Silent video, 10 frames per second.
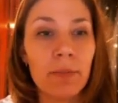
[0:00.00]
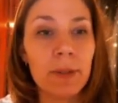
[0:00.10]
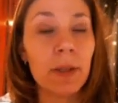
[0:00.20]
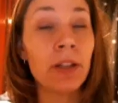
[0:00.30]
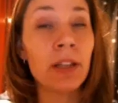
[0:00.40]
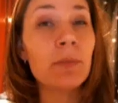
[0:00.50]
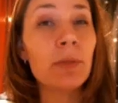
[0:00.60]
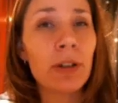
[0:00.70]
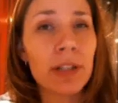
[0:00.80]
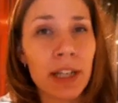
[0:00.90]
So you need
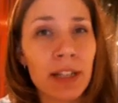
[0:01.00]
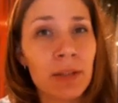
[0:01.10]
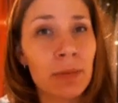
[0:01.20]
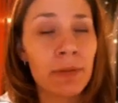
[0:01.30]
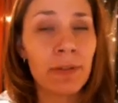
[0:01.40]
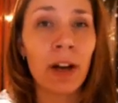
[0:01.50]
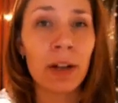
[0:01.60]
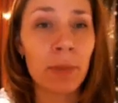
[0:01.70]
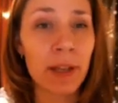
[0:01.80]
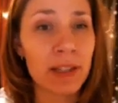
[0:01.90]
protein to
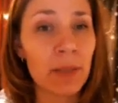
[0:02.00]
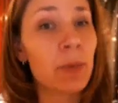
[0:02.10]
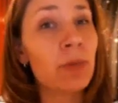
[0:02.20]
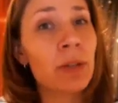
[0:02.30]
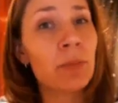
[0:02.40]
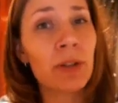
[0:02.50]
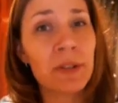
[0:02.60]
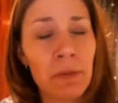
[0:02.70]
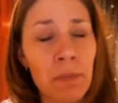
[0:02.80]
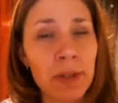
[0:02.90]
provide basic building
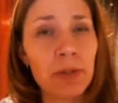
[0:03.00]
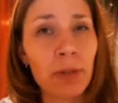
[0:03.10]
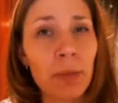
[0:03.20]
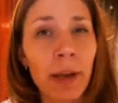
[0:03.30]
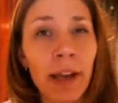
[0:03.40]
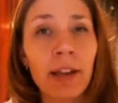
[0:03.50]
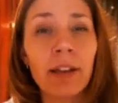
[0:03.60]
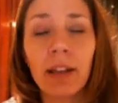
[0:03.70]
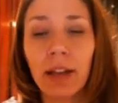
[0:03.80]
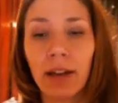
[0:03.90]
blocks for muscle repair.
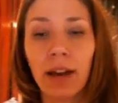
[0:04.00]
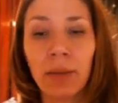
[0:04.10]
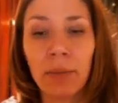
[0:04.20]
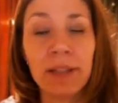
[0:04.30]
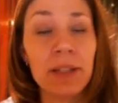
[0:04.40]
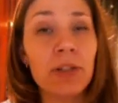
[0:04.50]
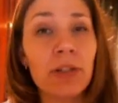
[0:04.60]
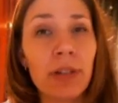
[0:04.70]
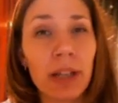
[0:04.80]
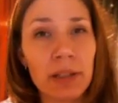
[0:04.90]
As you
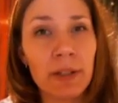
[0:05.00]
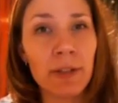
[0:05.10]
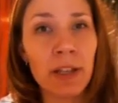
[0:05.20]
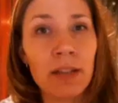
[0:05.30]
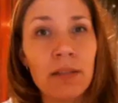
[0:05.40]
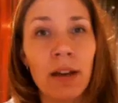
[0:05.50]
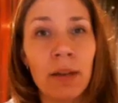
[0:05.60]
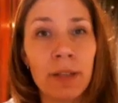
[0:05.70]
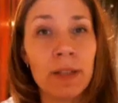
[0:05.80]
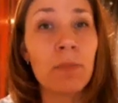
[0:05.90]
do activity,
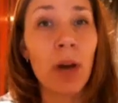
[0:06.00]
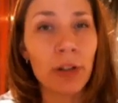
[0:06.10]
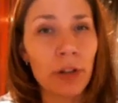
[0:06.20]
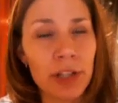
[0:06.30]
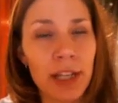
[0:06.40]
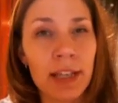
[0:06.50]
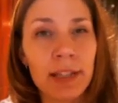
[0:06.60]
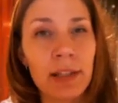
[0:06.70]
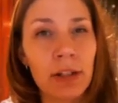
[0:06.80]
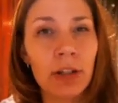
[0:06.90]
there's micro
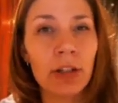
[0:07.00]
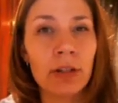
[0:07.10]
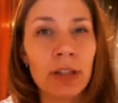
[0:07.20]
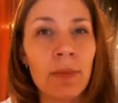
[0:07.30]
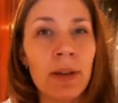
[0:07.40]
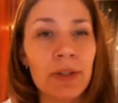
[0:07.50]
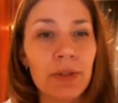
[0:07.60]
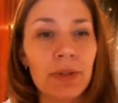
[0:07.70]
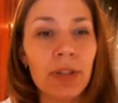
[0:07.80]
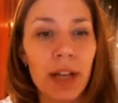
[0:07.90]
tears that occur in the
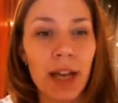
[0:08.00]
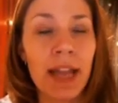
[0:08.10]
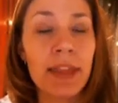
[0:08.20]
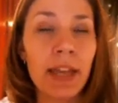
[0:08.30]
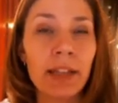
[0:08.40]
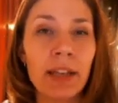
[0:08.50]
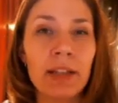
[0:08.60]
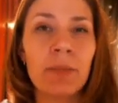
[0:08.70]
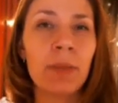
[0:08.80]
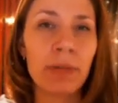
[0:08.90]
muscle, and they need
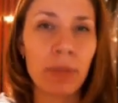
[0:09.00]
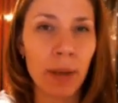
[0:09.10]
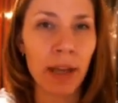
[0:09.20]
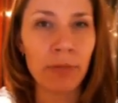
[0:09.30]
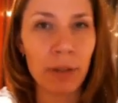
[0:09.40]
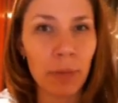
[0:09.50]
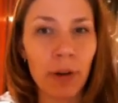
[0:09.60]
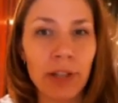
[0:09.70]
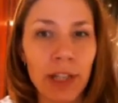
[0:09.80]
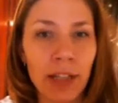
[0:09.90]
to be repaired with
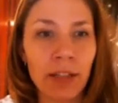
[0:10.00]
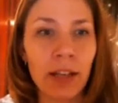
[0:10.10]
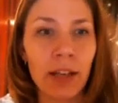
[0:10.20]
protein.